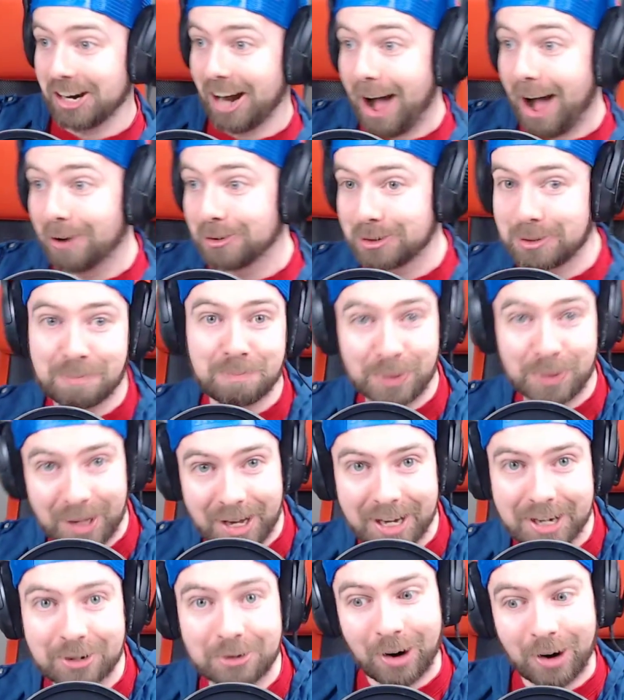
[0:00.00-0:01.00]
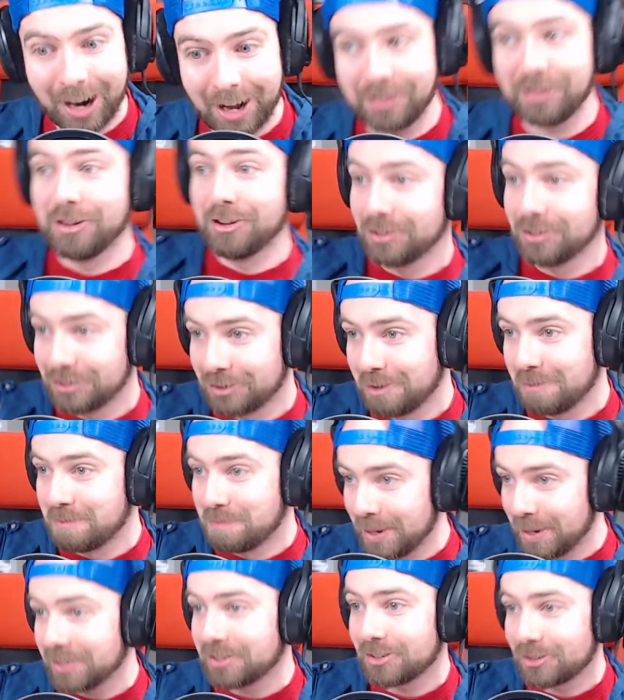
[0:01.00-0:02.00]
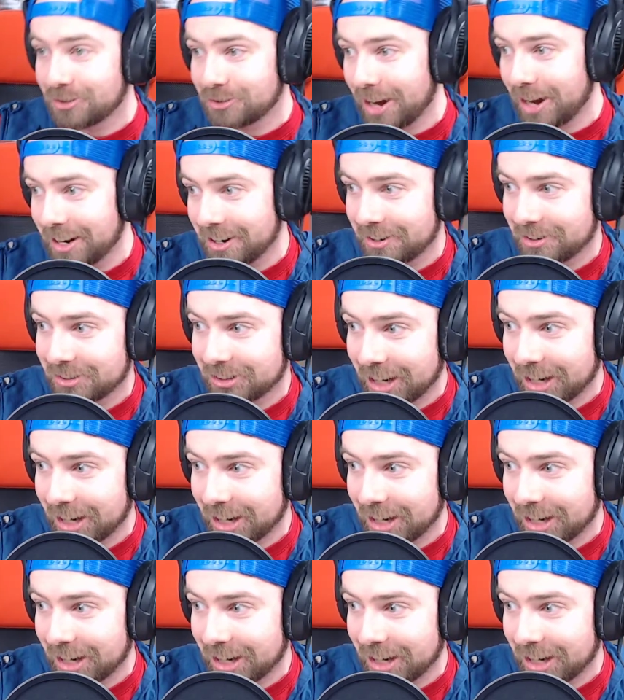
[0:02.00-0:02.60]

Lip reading: outplayed, right? This is the best strategy